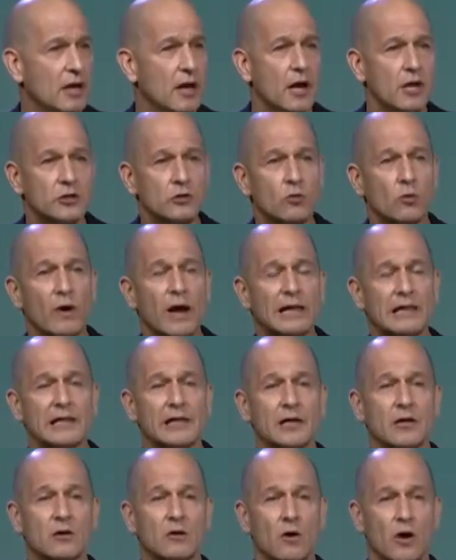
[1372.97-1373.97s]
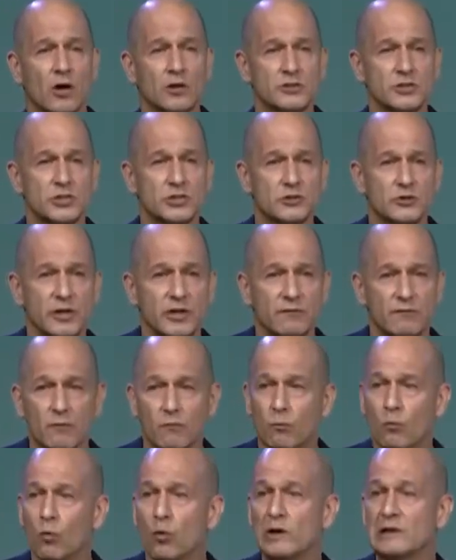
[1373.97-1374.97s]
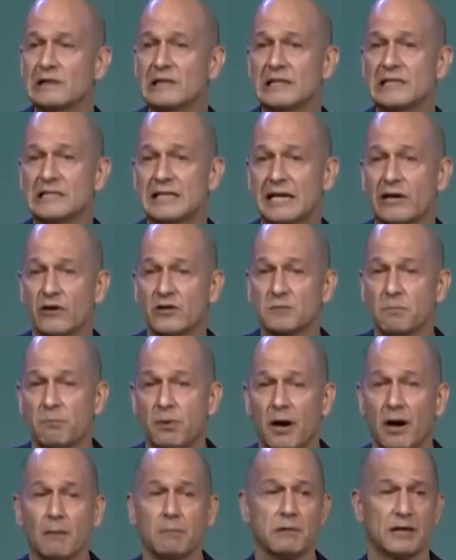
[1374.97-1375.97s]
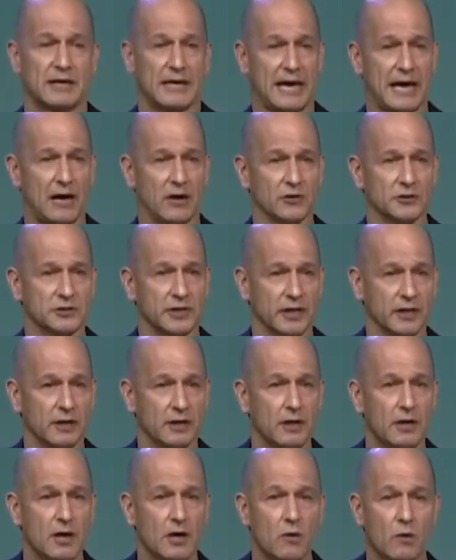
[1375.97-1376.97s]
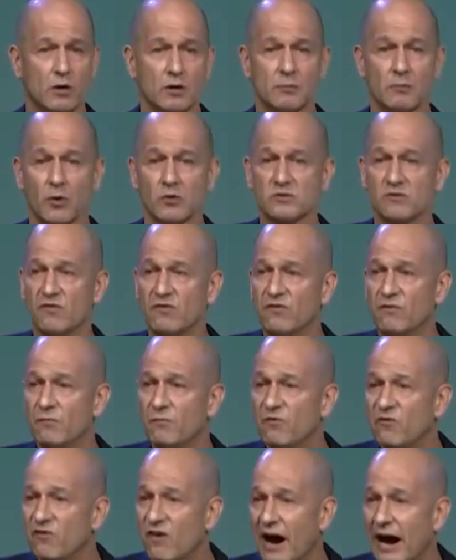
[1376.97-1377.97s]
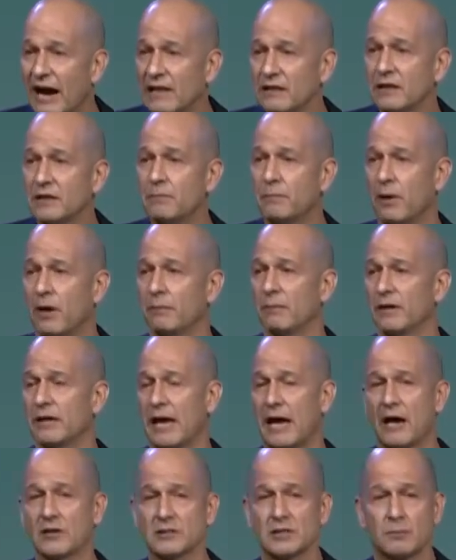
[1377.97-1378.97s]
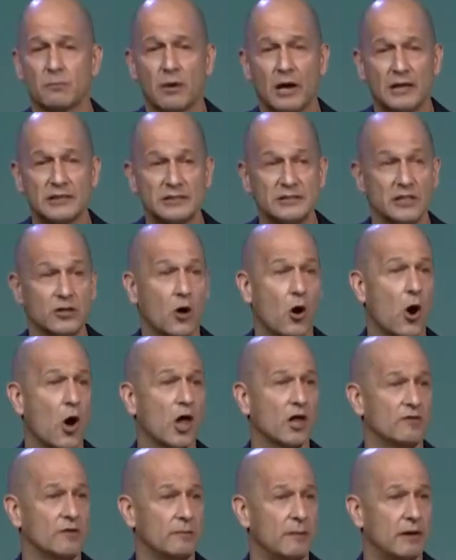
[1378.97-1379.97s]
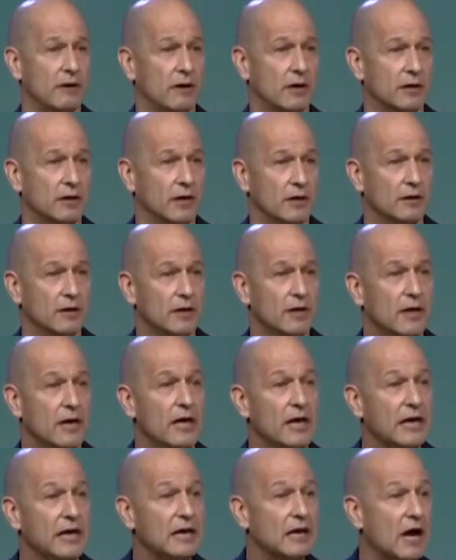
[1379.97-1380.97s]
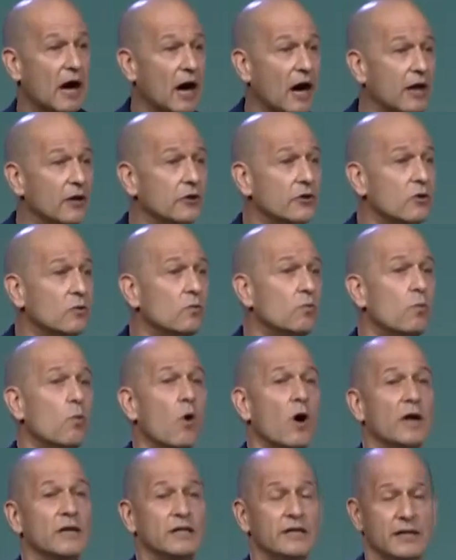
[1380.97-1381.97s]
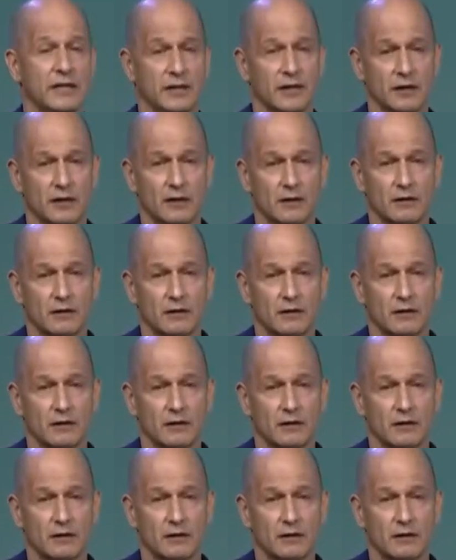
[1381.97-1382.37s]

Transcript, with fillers: directly across the street from Woodland Terrace Public Housing, one of the most violent public housing projects in all of America. In under 1 year,